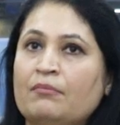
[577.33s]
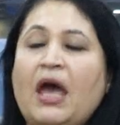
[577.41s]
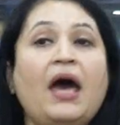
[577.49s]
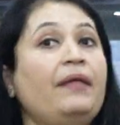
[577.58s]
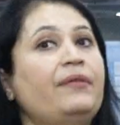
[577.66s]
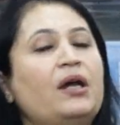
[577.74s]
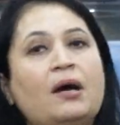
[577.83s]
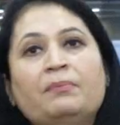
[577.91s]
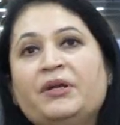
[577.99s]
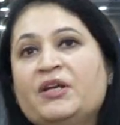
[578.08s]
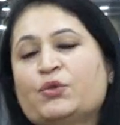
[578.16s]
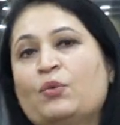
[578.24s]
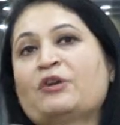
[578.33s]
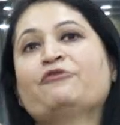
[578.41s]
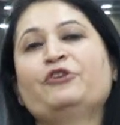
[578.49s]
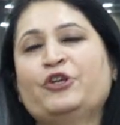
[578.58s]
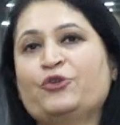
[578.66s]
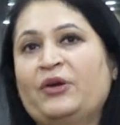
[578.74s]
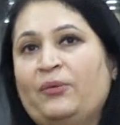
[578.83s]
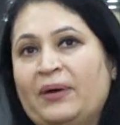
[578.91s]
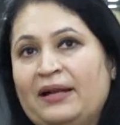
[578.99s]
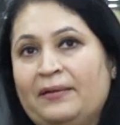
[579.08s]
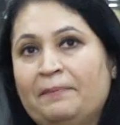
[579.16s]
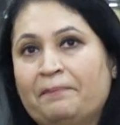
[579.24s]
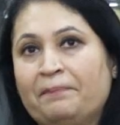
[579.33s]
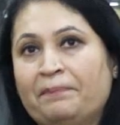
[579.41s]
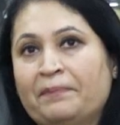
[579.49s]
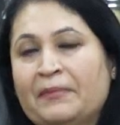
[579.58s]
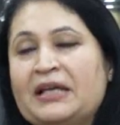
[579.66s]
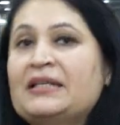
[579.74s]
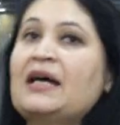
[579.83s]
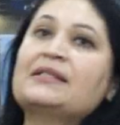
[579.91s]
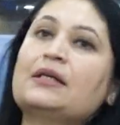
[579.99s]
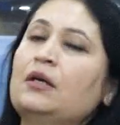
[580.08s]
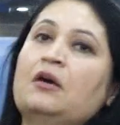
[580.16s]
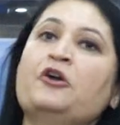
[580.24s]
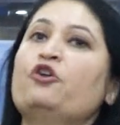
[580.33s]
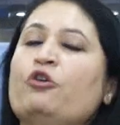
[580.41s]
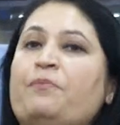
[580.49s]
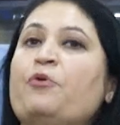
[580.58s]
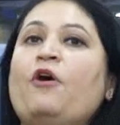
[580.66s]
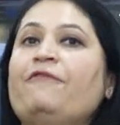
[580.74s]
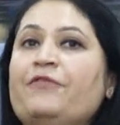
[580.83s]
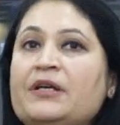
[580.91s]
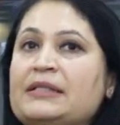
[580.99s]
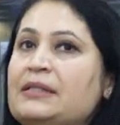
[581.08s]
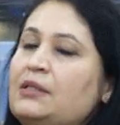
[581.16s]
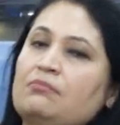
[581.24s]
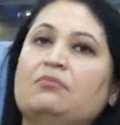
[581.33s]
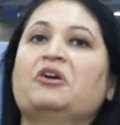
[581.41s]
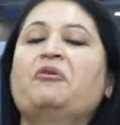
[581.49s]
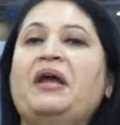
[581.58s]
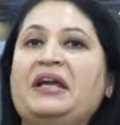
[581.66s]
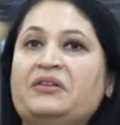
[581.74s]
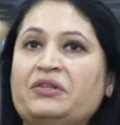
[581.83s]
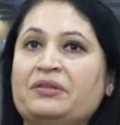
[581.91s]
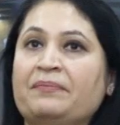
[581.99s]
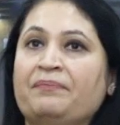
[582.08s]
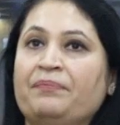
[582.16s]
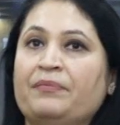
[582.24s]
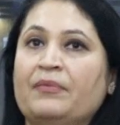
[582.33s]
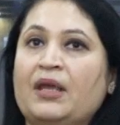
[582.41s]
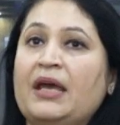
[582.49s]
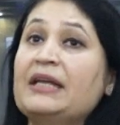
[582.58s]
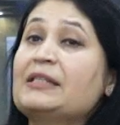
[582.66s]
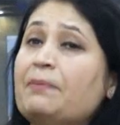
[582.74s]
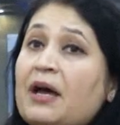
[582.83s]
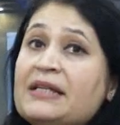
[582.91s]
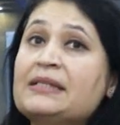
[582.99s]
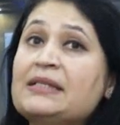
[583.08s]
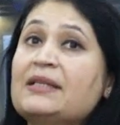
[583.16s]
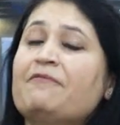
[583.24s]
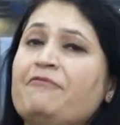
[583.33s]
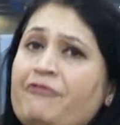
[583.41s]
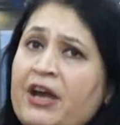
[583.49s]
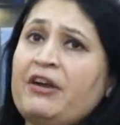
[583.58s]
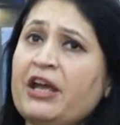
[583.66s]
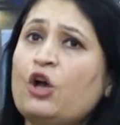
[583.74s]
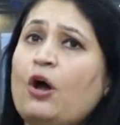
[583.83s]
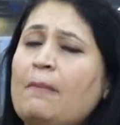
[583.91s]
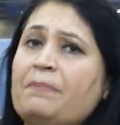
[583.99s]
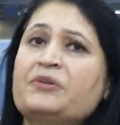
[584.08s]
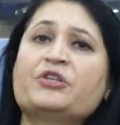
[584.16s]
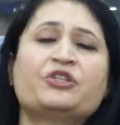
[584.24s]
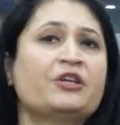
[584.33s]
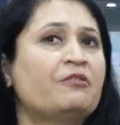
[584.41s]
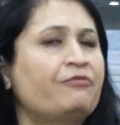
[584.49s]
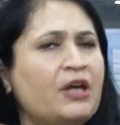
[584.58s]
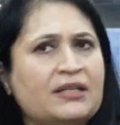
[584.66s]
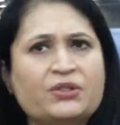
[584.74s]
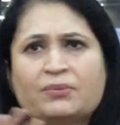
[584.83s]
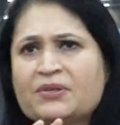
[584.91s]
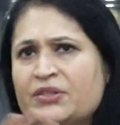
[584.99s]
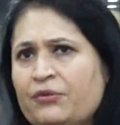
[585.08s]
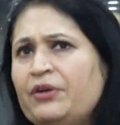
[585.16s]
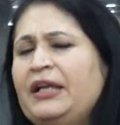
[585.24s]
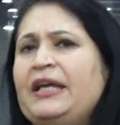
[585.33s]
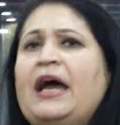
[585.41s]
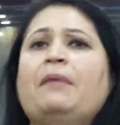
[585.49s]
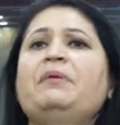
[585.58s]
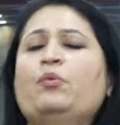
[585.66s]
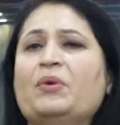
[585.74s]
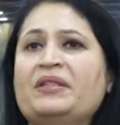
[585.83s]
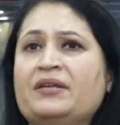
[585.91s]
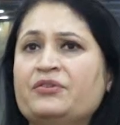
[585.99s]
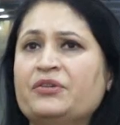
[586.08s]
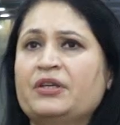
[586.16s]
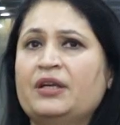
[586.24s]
And the company is wonderfully doing well. It has earned good profits. Great. Its prices are very competitive. Customers are really happy with it.